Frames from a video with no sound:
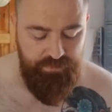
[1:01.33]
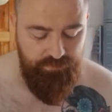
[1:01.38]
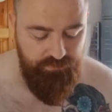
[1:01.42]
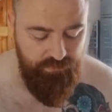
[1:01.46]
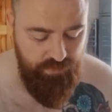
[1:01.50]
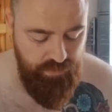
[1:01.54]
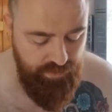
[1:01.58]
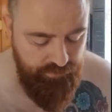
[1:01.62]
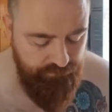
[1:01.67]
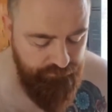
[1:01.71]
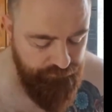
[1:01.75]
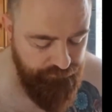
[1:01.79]

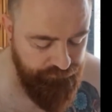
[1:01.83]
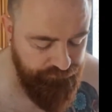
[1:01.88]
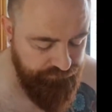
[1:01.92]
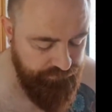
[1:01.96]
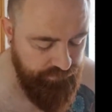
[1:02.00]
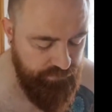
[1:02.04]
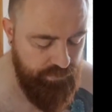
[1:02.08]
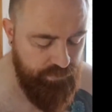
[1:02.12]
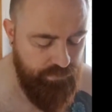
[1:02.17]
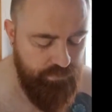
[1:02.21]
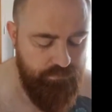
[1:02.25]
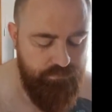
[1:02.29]
Right,
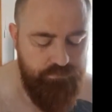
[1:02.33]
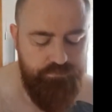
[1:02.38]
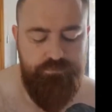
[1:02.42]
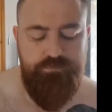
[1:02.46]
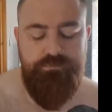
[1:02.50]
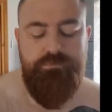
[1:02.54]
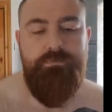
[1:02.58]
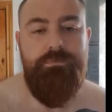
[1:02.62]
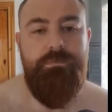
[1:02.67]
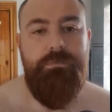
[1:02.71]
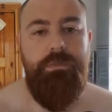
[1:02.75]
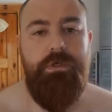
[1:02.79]

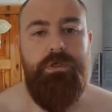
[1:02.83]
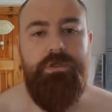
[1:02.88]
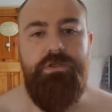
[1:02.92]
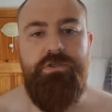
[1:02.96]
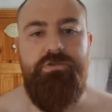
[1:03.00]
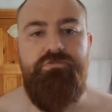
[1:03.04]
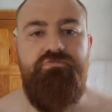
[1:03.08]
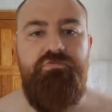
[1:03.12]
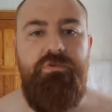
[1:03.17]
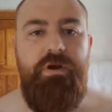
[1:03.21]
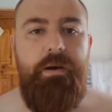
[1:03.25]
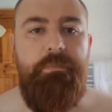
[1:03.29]
I
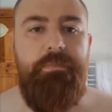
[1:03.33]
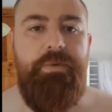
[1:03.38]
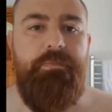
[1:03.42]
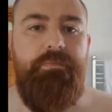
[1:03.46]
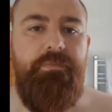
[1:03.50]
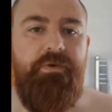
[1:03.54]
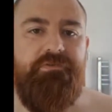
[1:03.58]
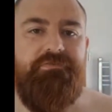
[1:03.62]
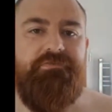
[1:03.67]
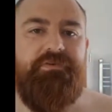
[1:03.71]
just rub my